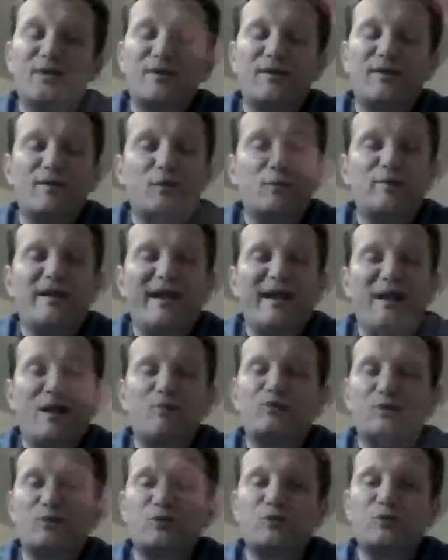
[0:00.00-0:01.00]
will be
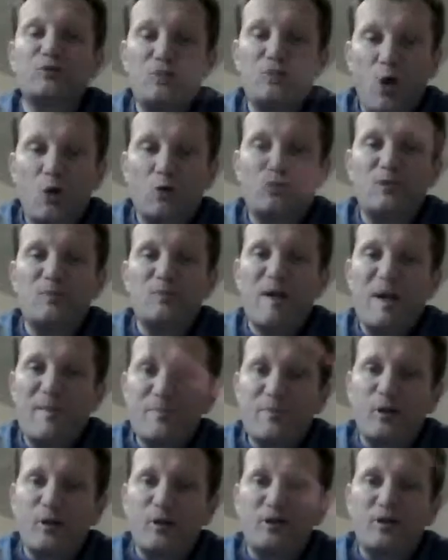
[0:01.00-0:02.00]
helpful to
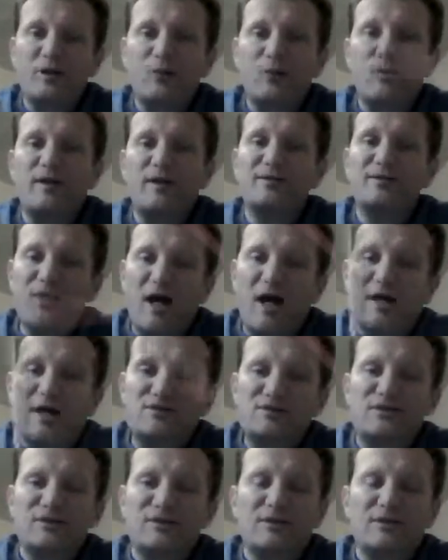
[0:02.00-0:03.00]
remember what it
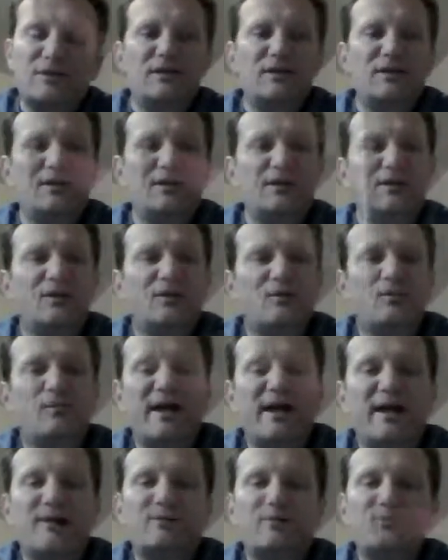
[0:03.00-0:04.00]
does
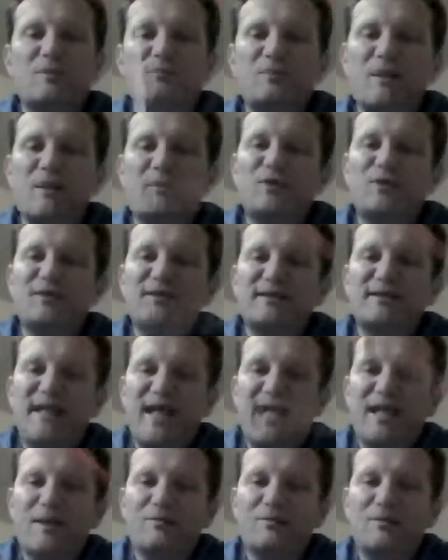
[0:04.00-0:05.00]
by remembering the
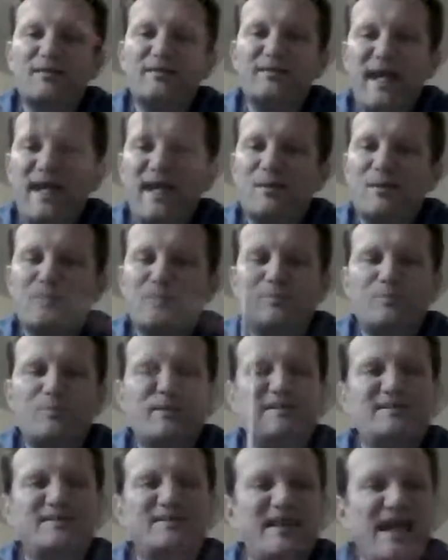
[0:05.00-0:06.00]
name. The name
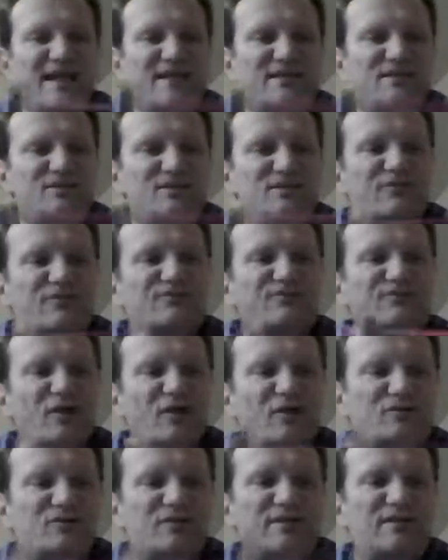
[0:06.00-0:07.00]
PTH, the
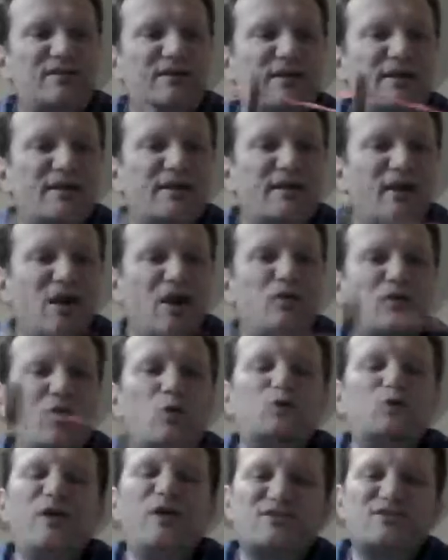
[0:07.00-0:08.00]
first, or the
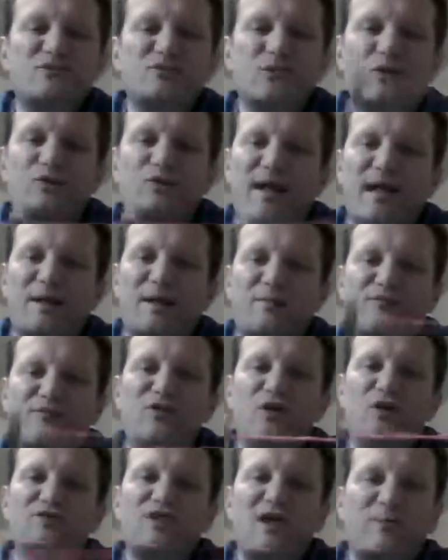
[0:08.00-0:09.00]
original name, the
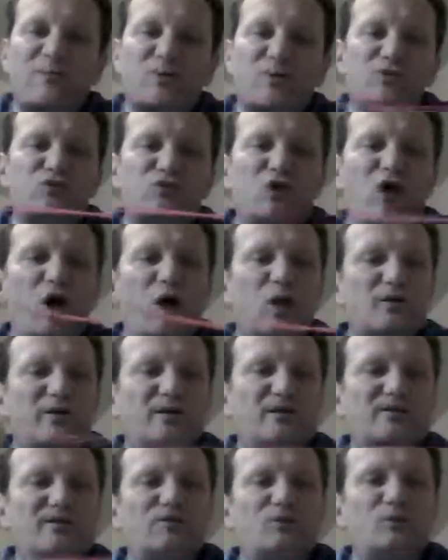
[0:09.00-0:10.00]
first time it was called,
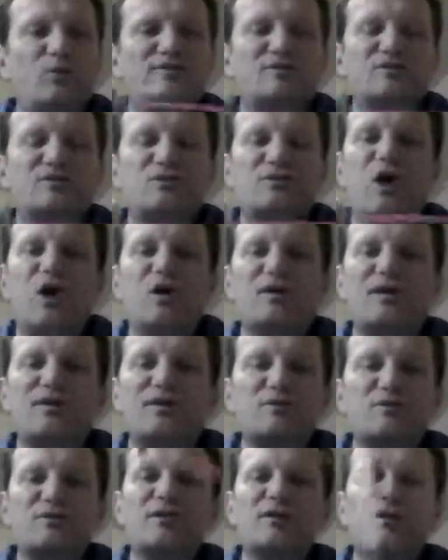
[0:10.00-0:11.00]
it wasn't called
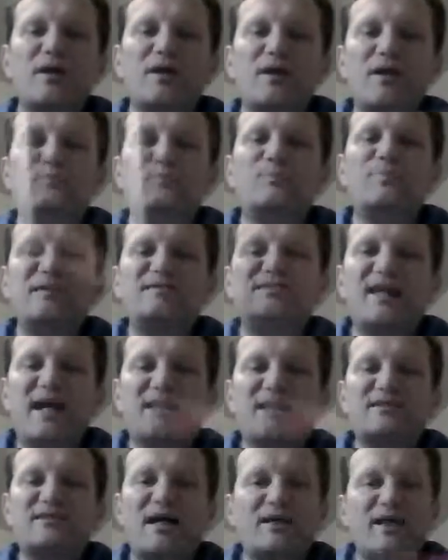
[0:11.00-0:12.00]

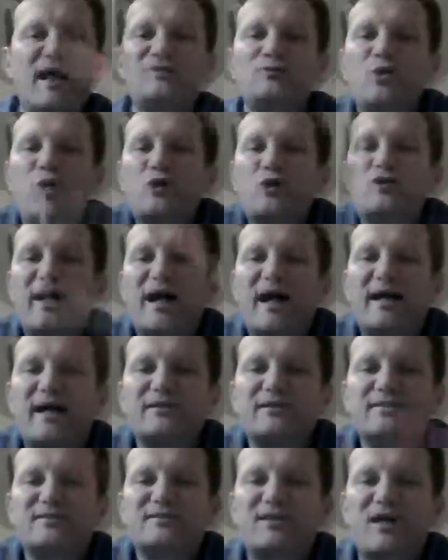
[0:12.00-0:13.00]
PTH. I know the guy
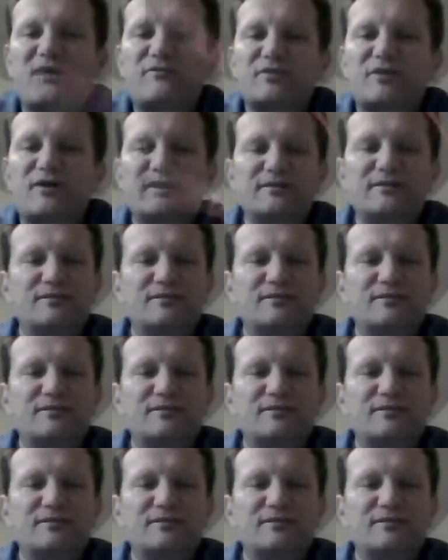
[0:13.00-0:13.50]
that discovered it.